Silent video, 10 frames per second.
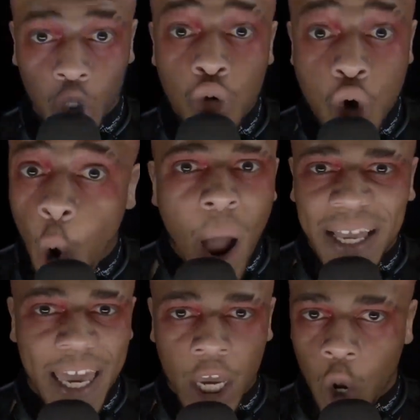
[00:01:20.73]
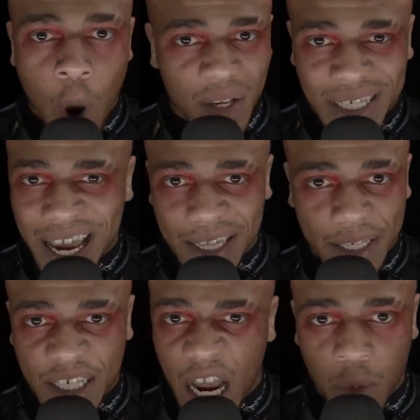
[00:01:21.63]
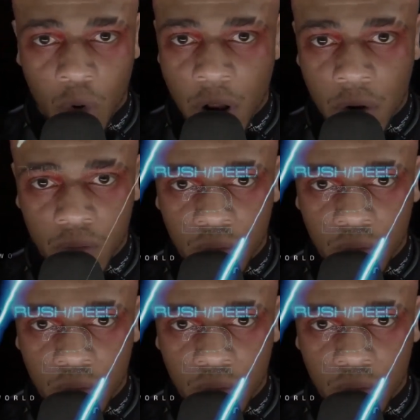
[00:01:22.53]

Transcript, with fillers: so you know I can't go outside this time around.